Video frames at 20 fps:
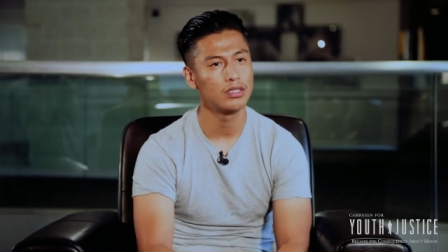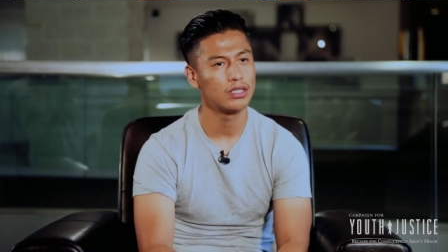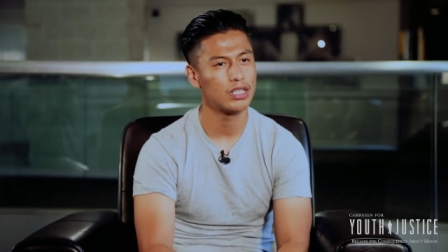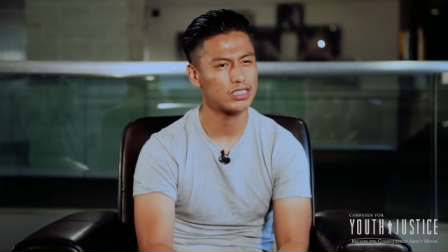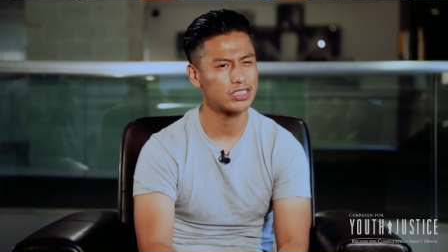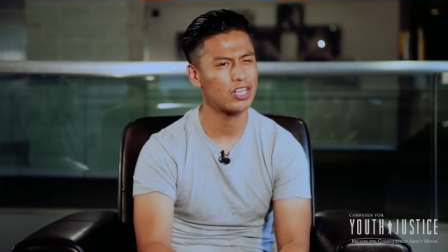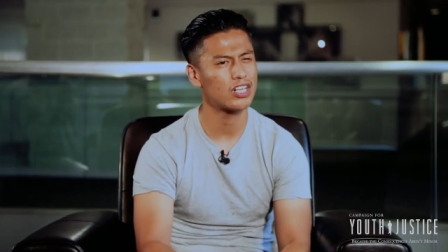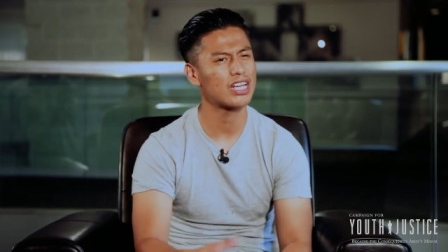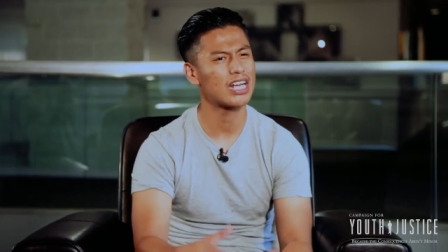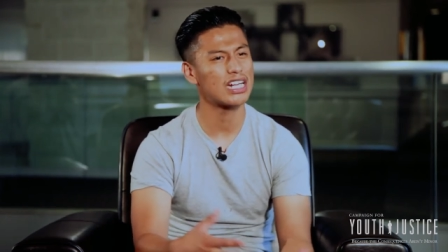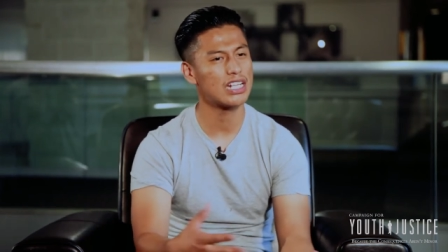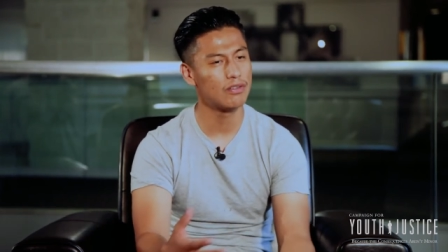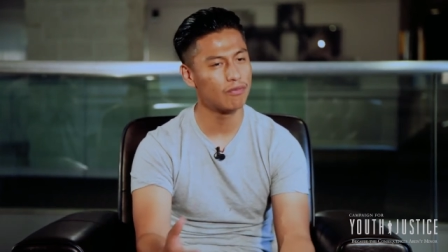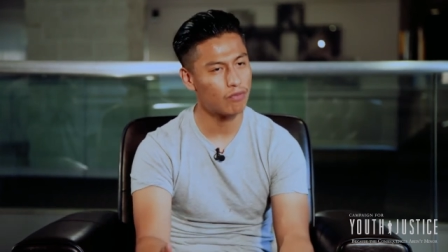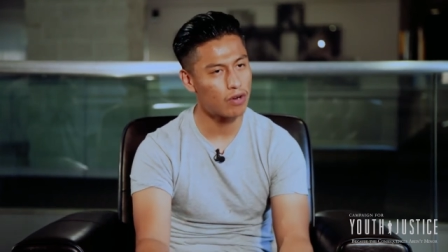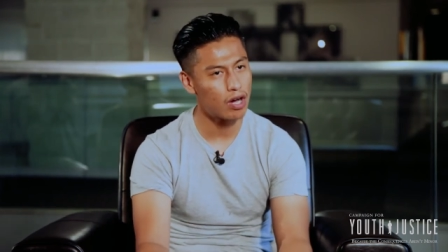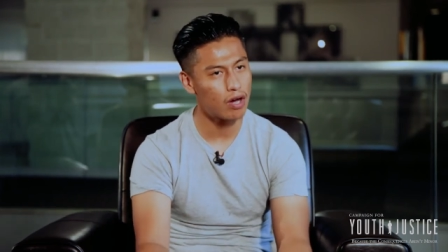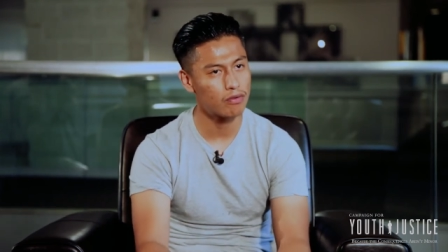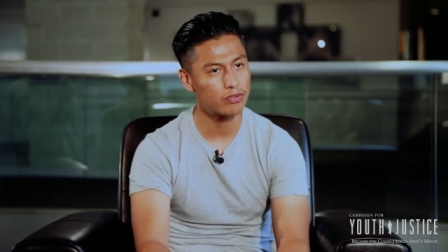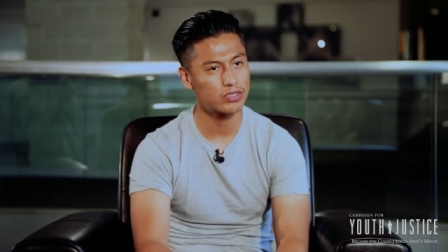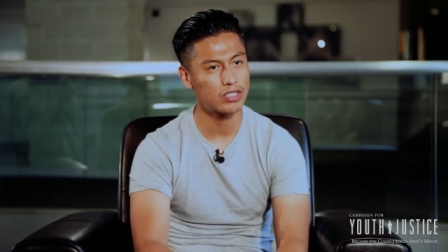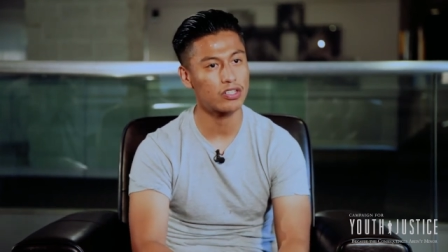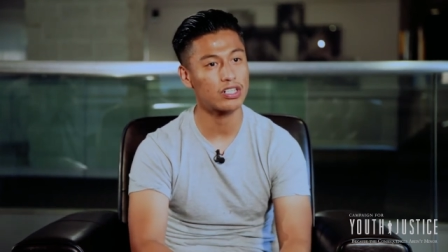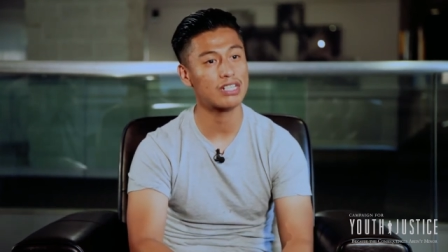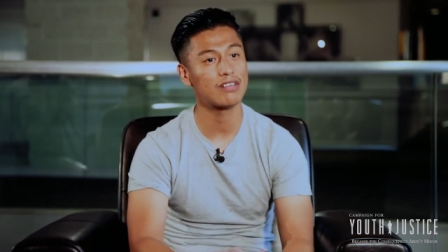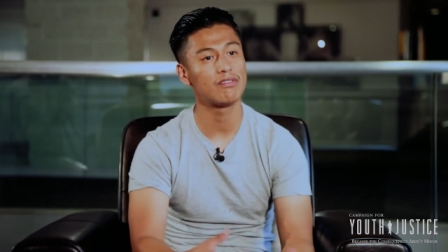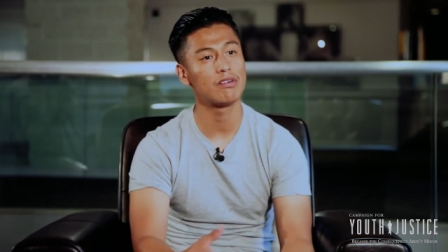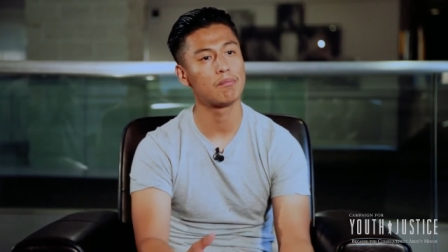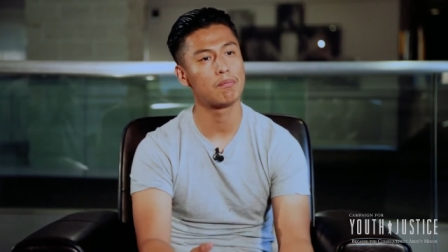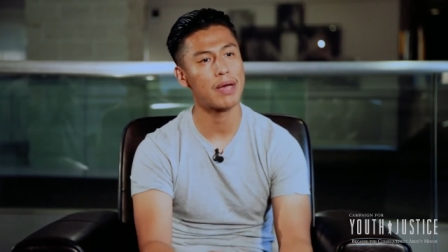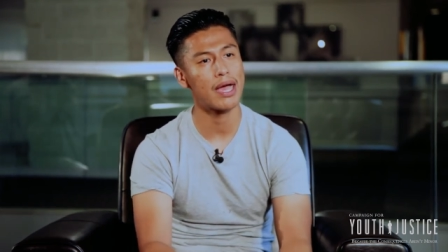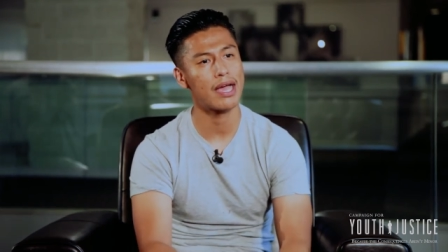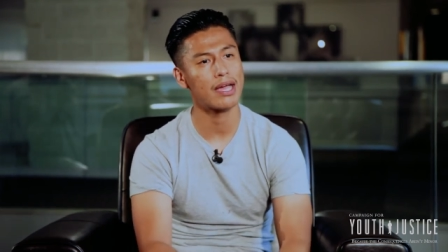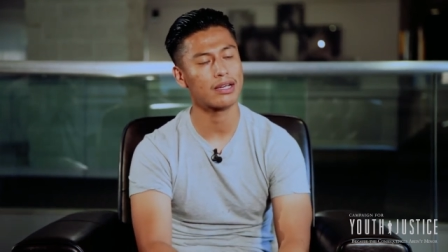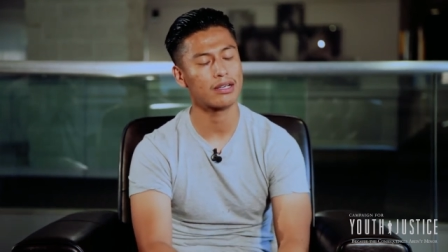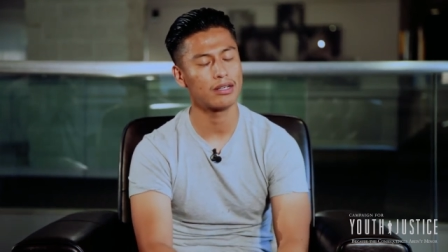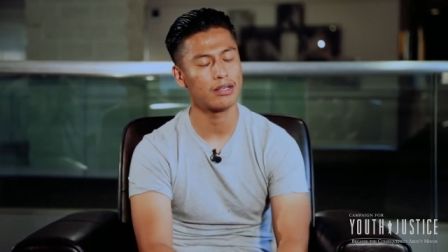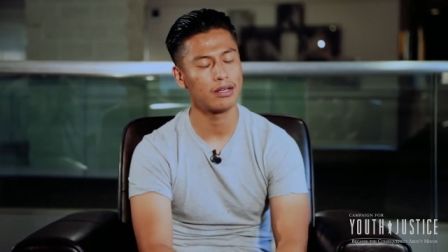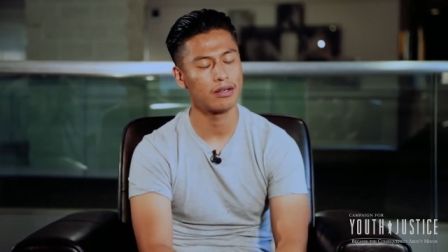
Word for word: I started getting involved, started giving back.